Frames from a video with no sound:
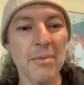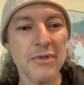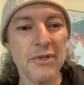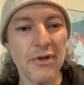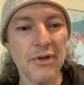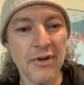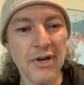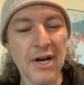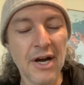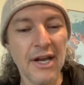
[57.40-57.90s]

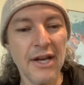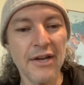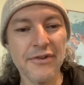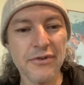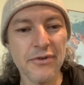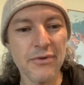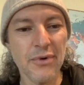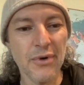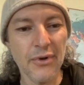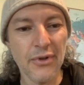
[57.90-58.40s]
that are not
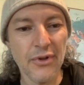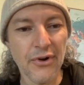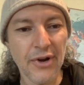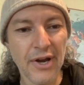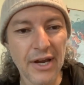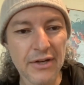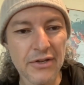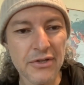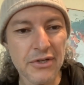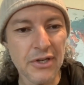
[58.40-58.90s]
H2O, they're
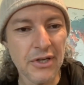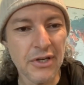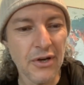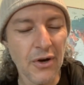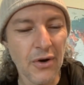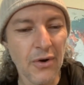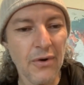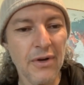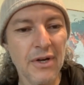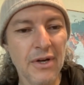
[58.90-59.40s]

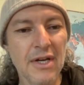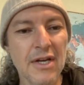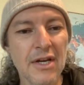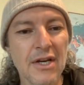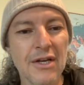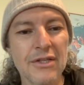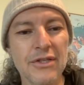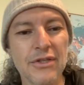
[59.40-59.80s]
HDO. So